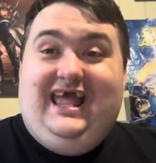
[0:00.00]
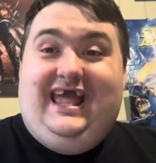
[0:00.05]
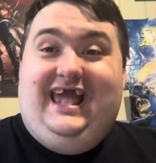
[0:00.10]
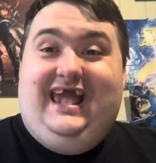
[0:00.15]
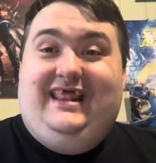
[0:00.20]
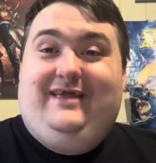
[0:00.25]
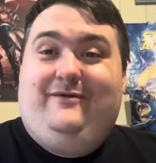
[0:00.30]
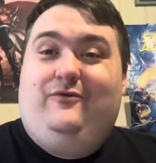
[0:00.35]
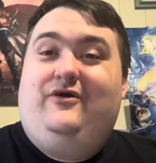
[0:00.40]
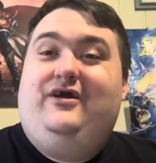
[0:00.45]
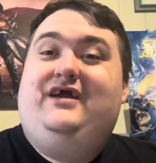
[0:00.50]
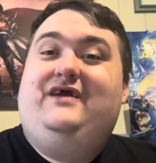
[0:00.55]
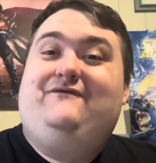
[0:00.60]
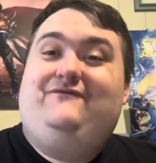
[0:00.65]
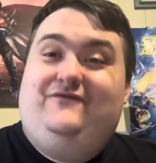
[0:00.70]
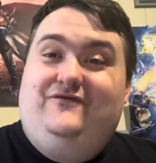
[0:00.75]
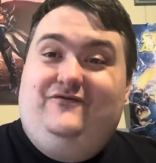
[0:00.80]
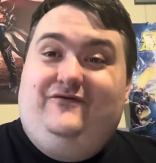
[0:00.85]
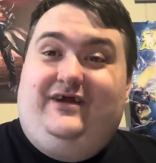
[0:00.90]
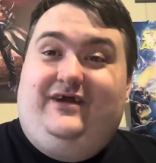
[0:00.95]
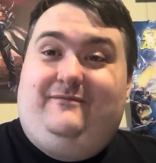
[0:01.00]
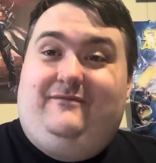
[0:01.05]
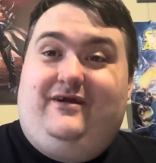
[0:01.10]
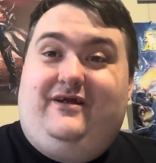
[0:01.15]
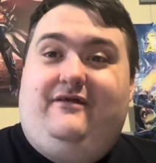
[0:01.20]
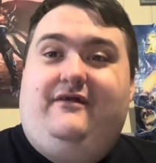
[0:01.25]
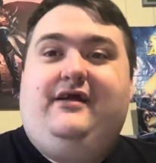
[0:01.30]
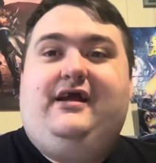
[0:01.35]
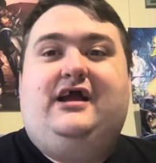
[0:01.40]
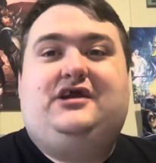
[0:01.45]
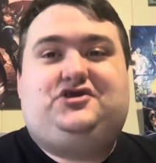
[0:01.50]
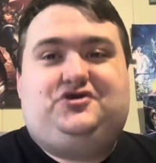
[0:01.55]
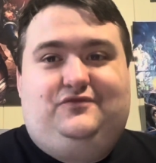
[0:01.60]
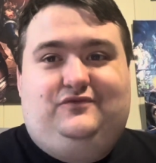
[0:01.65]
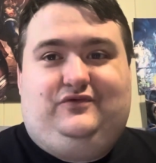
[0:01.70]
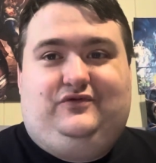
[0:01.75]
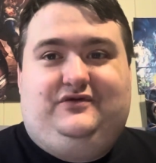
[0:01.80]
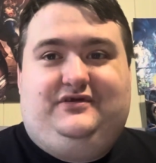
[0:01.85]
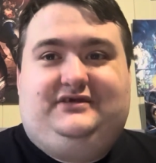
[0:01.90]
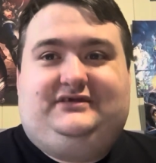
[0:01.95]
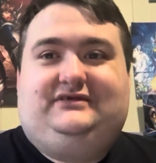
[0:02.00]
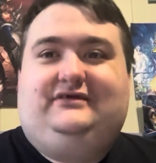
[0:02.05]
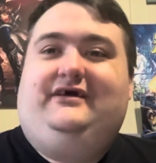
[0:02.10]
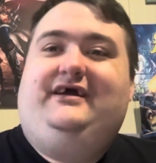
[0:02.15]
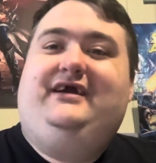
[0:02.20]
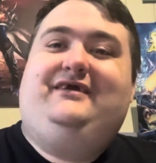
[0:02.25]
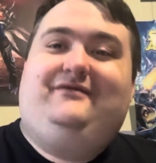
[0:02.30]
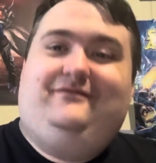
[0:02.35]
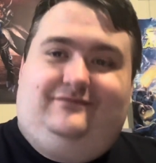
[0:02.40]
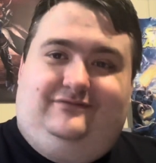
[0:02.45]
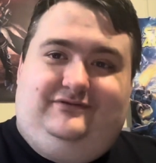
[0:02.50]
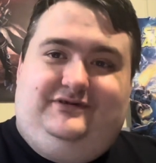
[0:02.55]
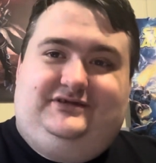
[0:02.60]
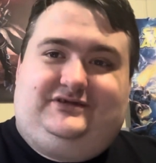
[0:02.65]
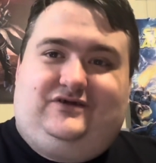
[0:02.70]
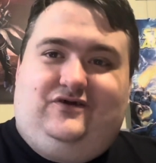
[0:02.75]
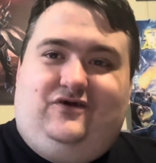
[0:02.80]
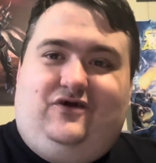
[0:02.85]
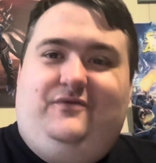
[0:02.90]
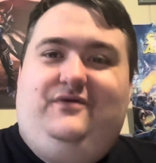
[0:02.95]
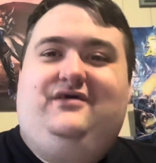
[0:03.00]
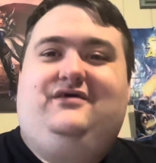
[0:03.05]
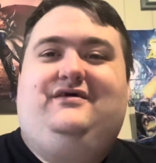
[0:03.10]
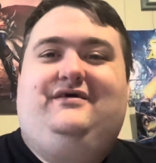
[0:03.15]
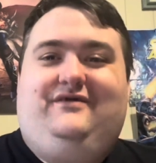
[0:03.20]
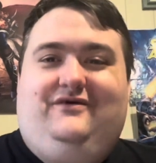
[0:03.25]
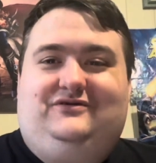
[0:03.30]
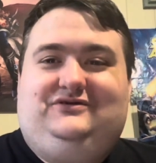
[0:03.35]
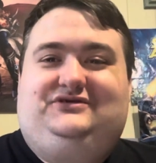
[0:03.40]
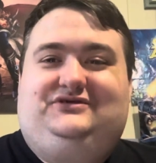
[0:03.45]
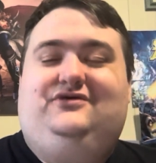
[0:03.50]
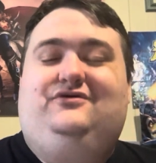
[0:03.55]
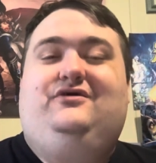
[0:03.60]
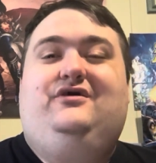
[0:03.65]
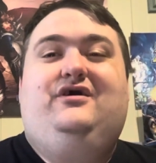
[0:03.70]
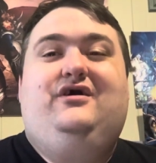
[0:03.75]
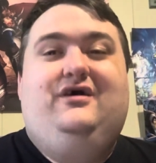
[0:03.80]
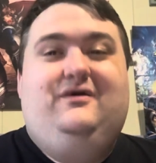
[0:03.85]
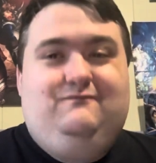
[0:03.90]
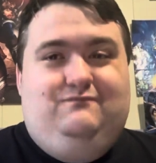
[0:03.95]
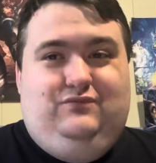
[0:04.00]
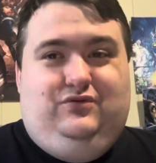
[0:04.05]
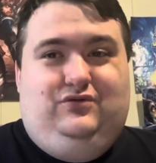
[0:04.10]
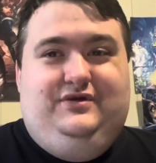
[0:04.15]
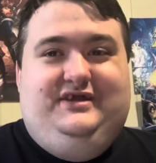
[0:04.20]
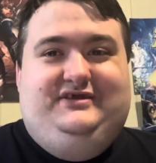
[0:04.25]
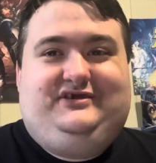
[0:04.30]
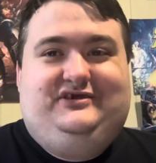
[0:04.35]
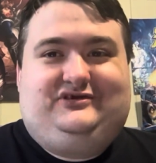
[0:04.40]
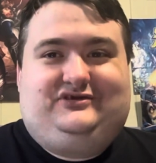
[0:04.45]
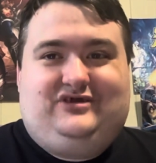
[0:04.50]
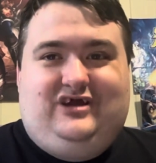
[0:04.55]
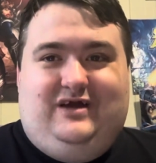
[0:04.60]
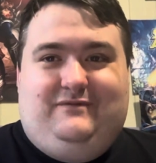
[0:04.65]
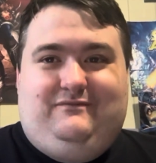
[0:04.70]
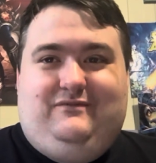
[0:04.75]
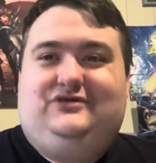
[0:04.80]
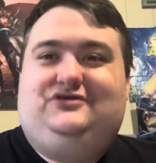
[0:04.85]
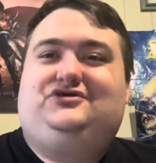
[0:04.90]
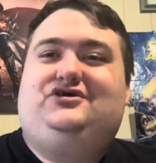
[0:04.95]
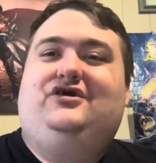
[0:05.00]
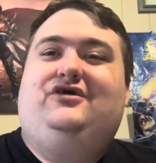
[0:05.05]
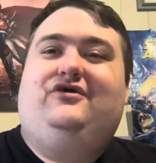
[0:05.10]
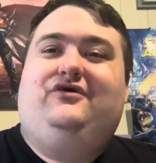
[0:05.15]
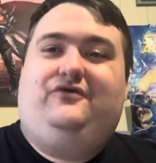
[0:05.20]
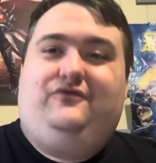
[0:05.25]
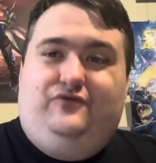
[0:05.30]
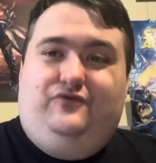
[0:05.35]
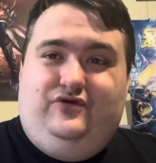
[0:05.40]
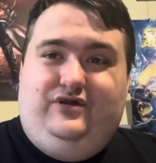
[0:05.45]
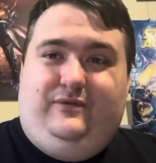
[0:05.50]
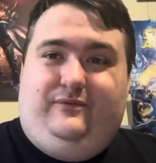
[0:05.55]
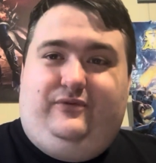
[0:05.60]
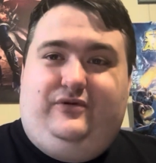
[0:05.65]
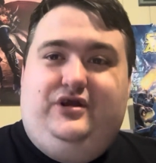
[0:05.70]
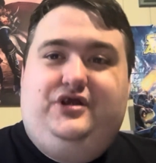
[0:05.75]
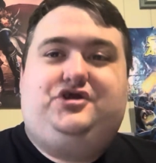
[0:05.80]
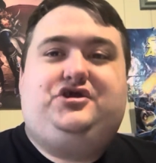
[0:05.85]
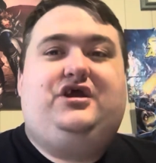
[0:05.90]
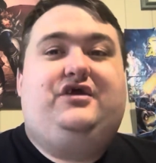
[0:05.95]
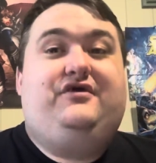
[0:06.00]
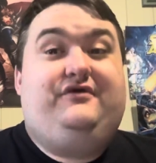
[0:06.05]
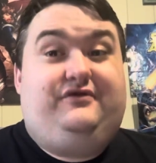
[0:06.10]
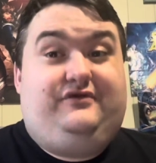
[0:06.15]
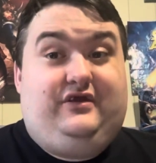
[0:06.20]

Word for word: Anyway, if you like my reaction, please like, please comment, and also please subscribe to my channel. I really appreciate it.